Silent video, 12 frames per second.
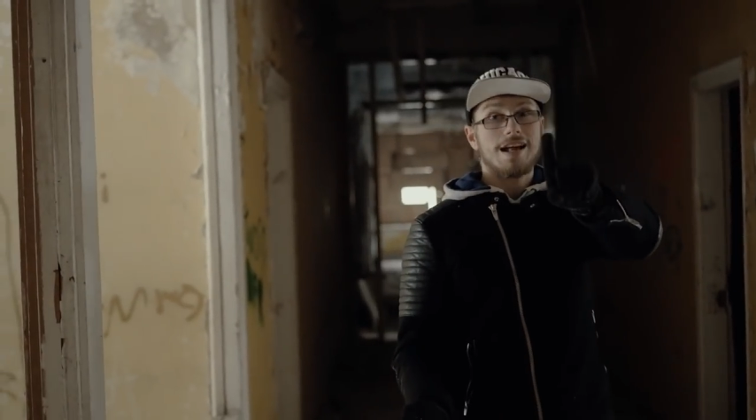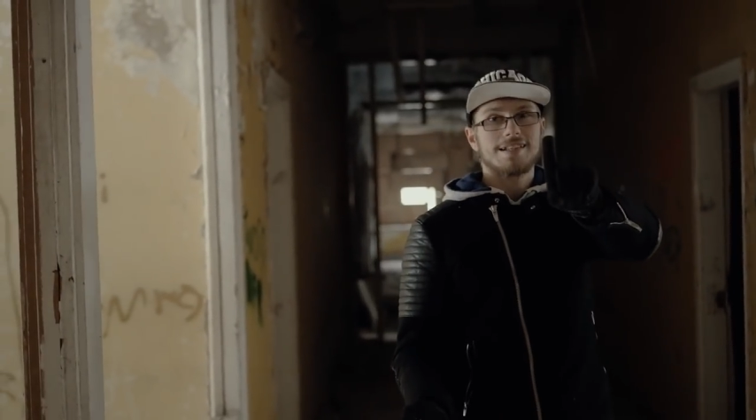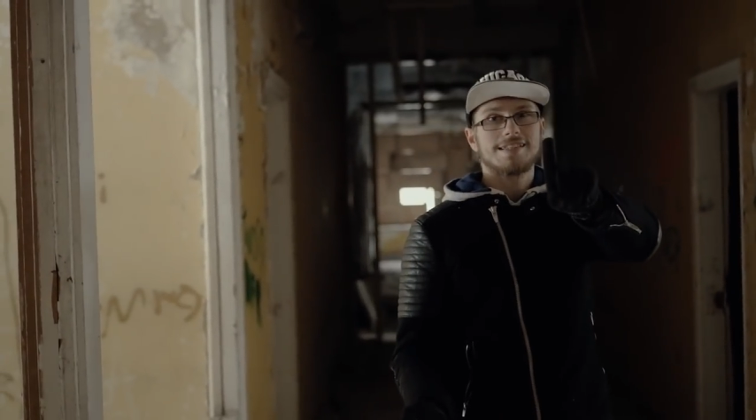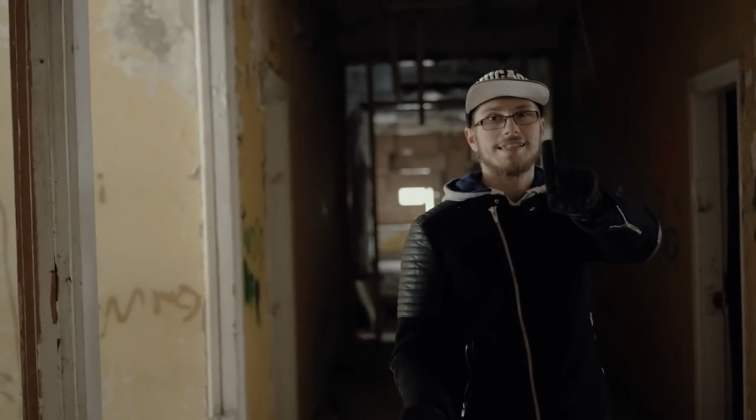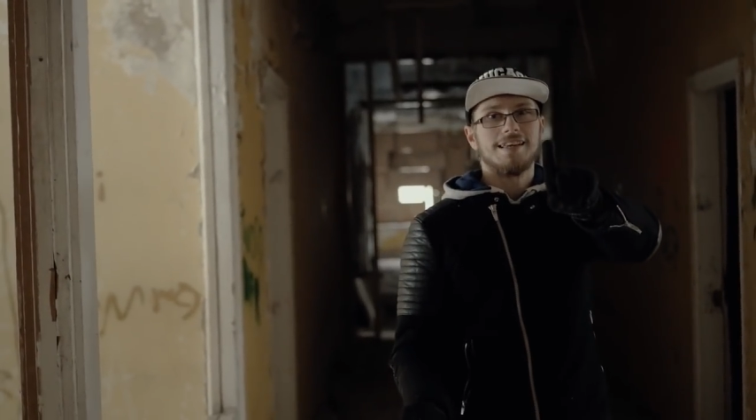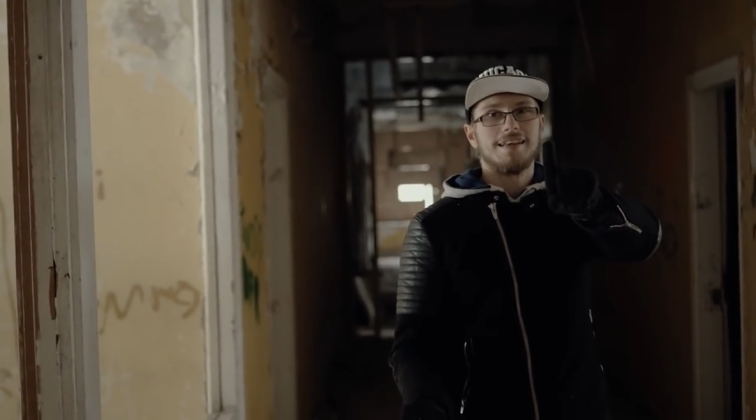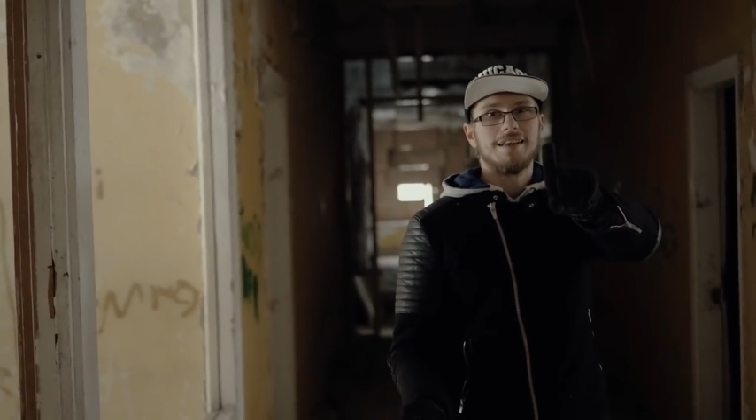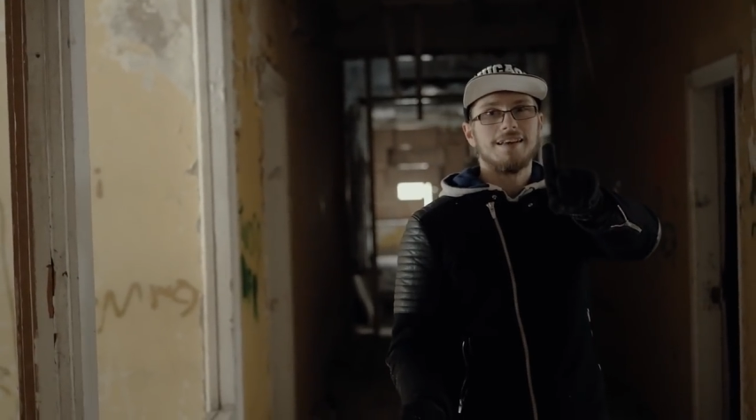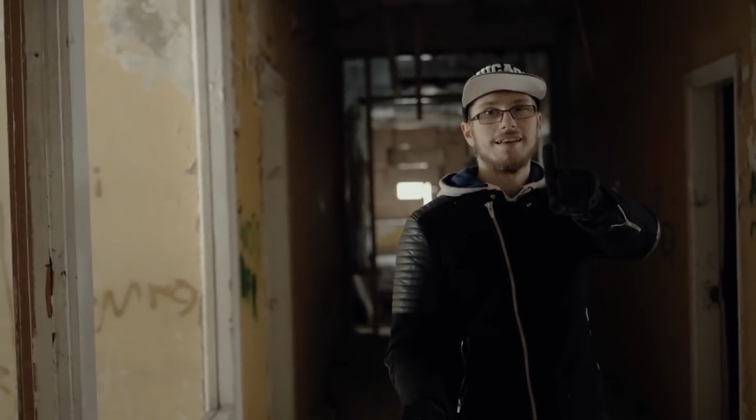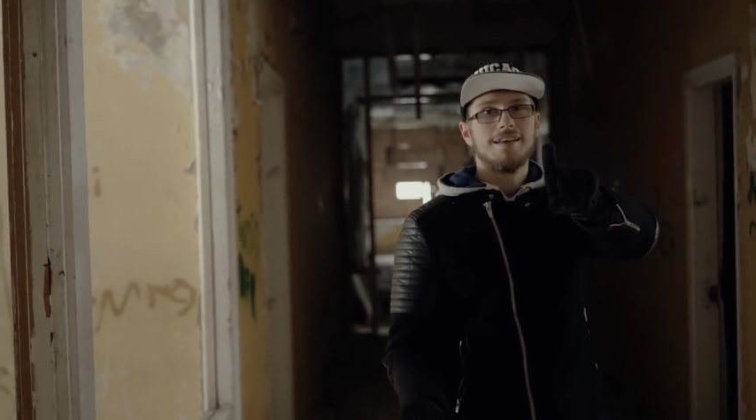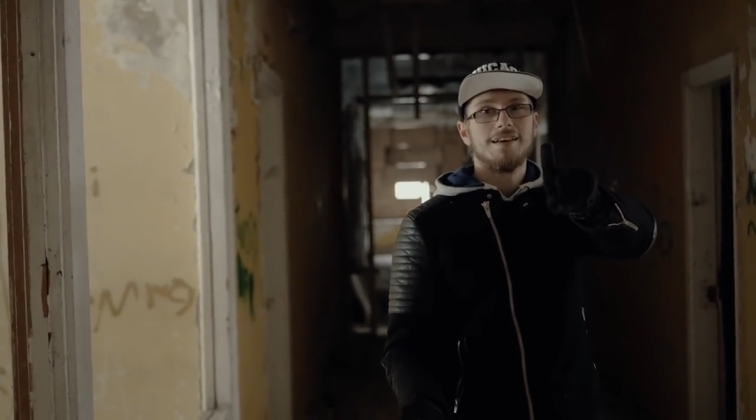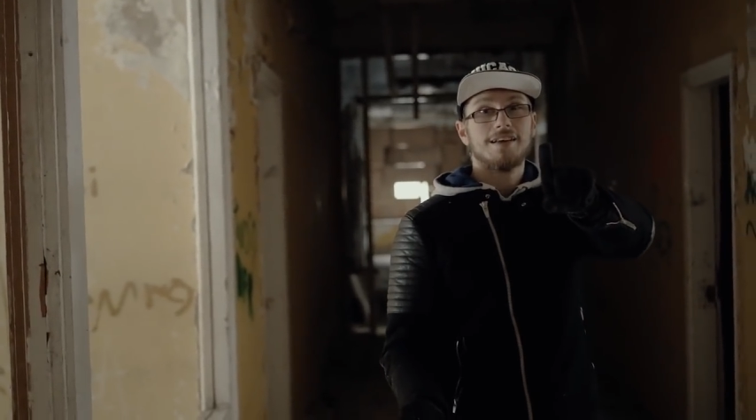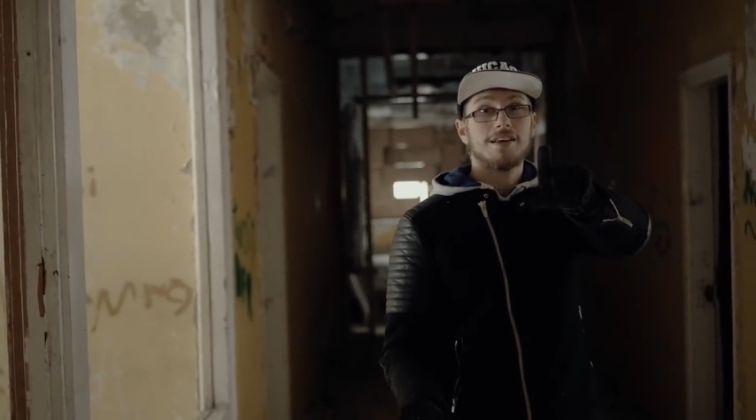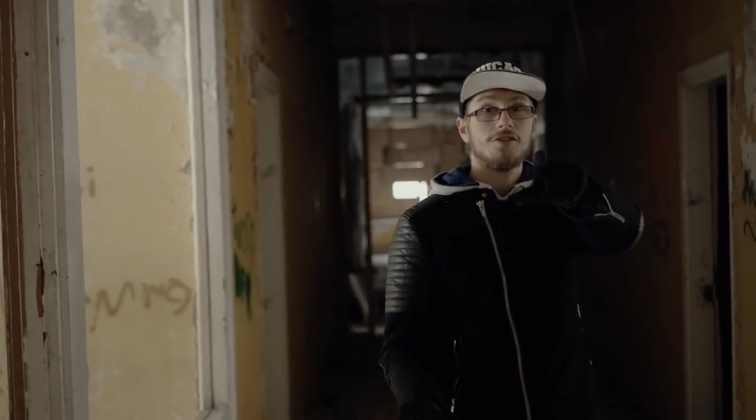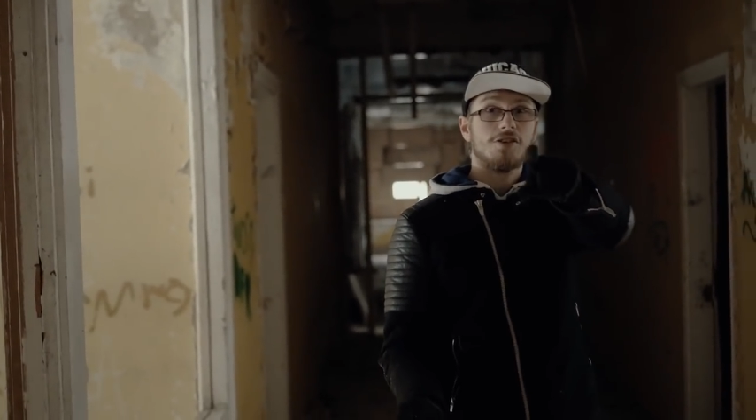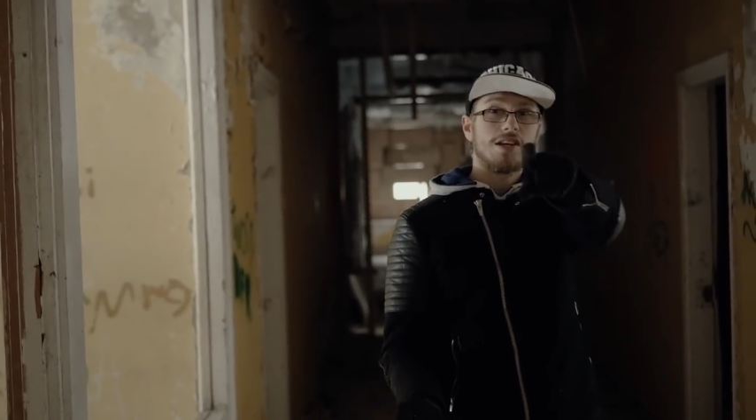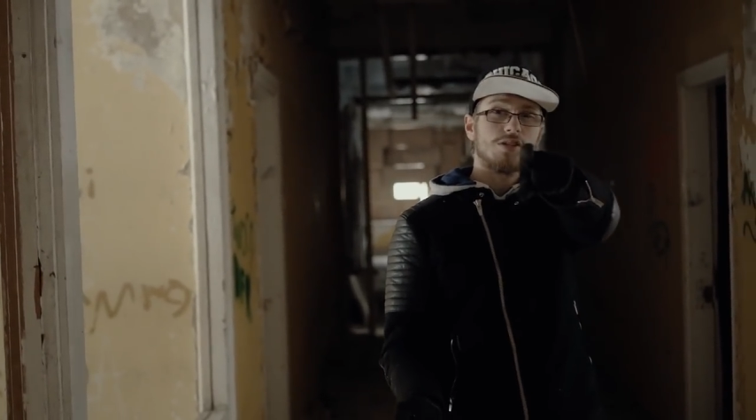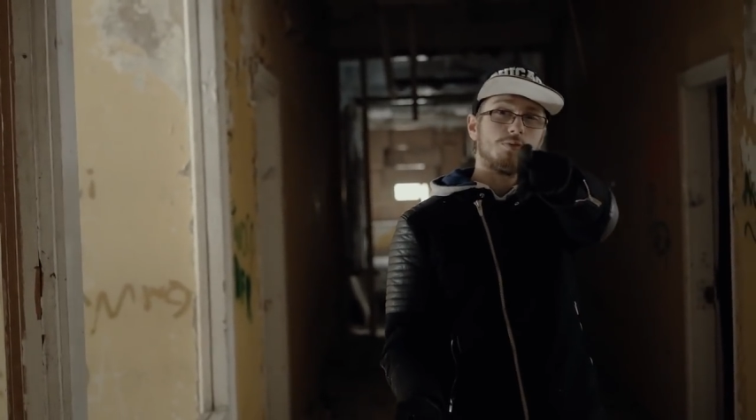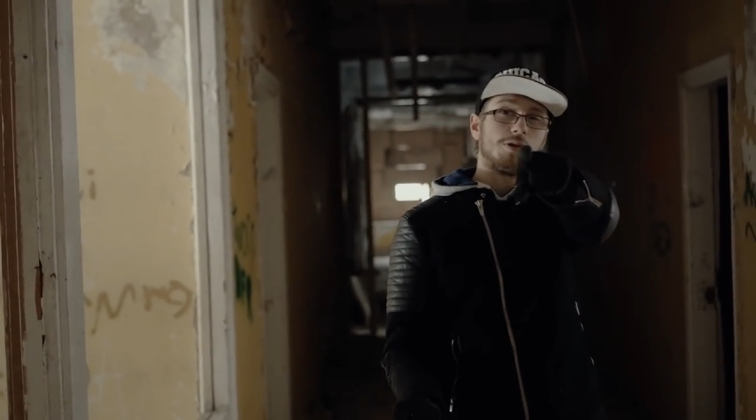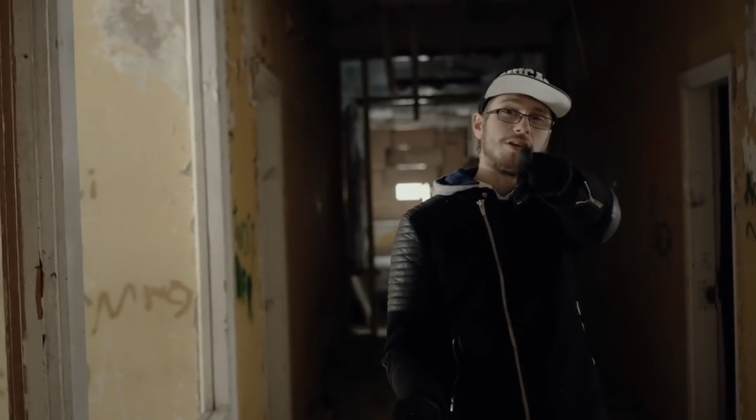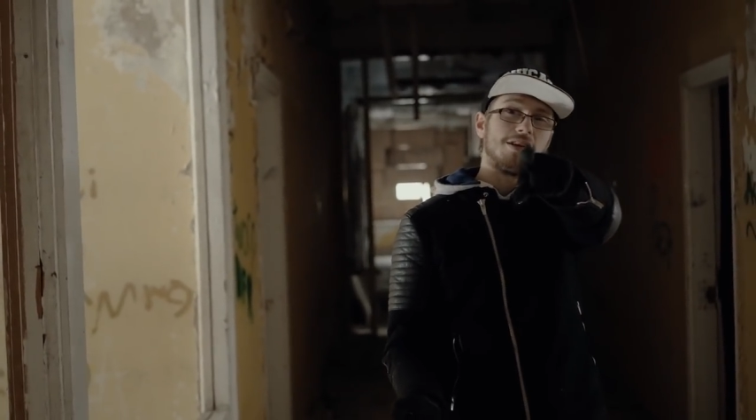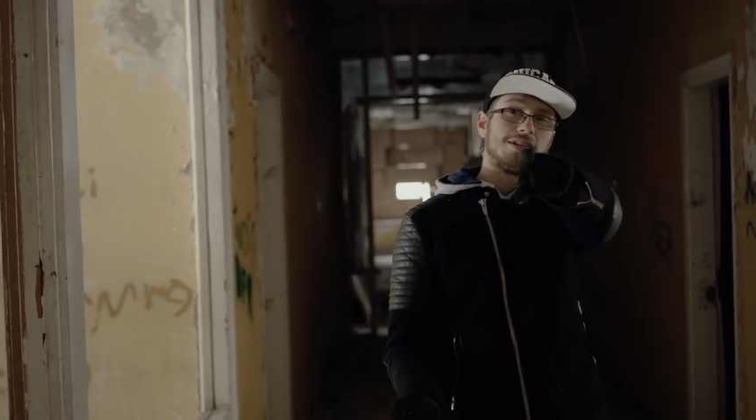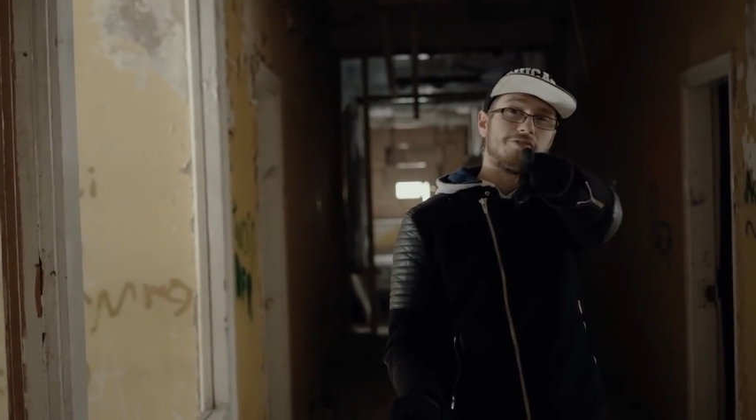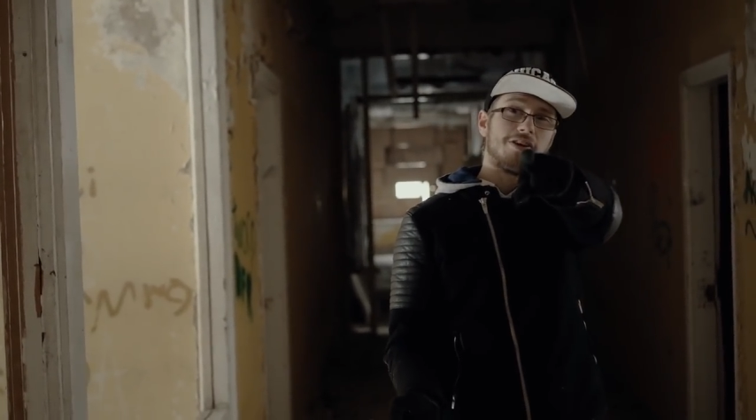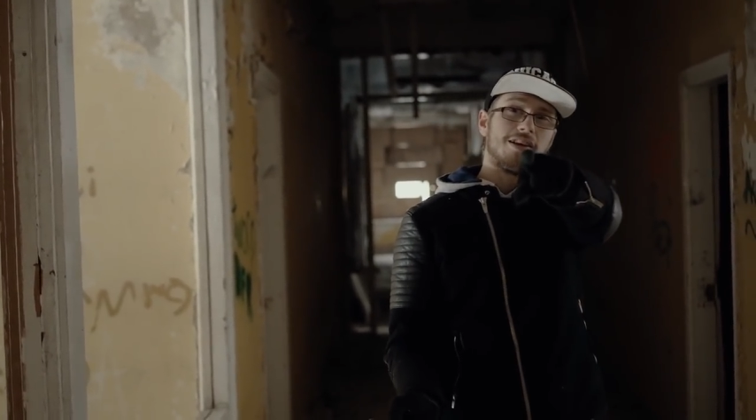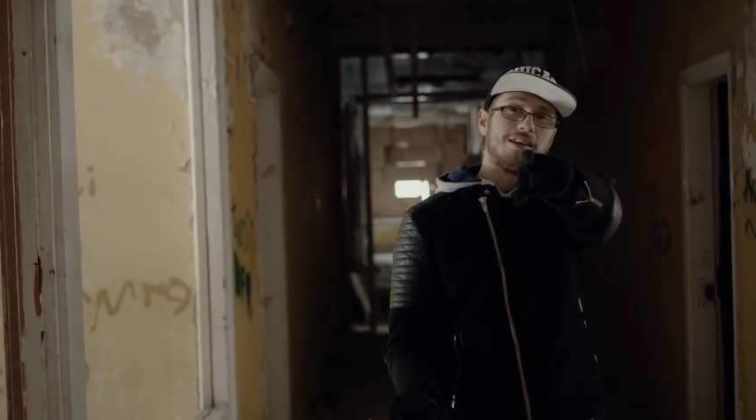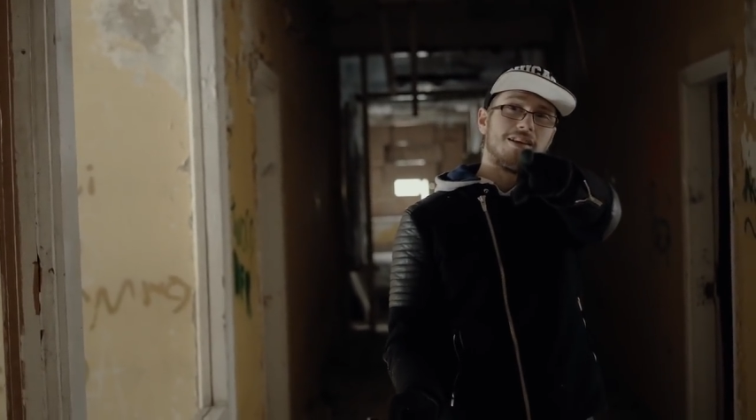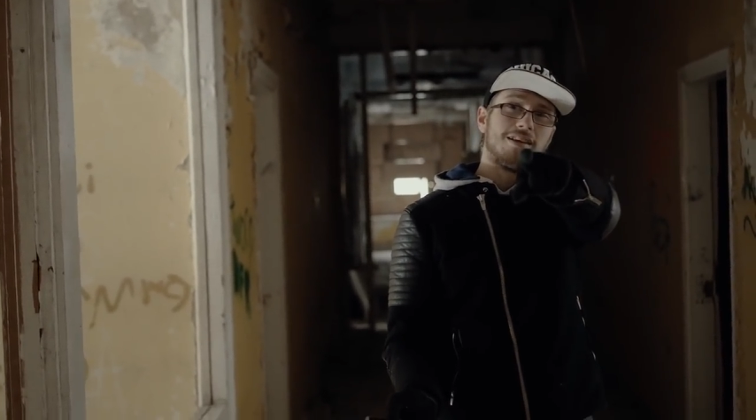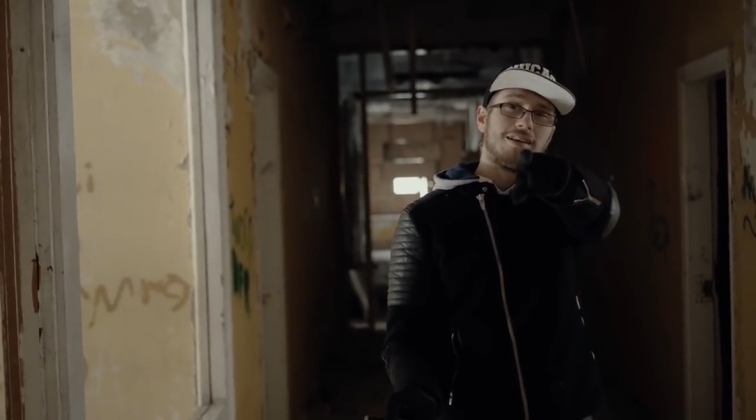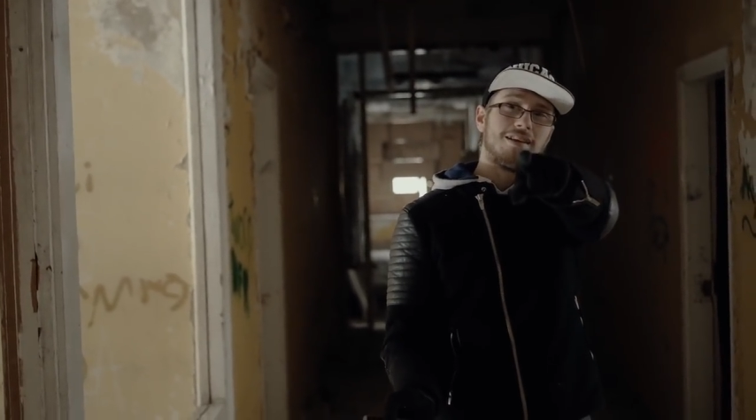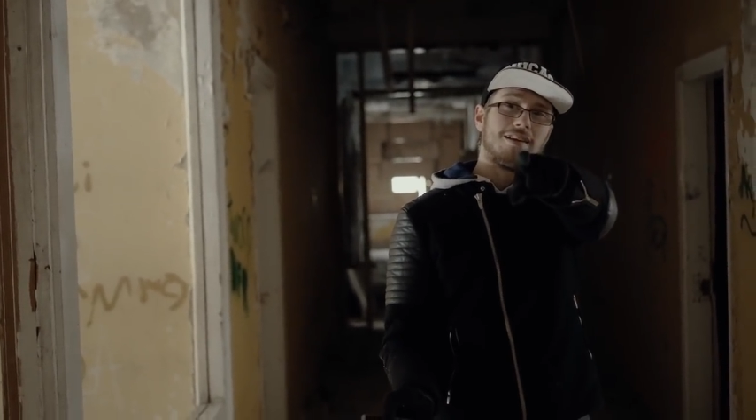last thing. Can you guess what it is, Rainy?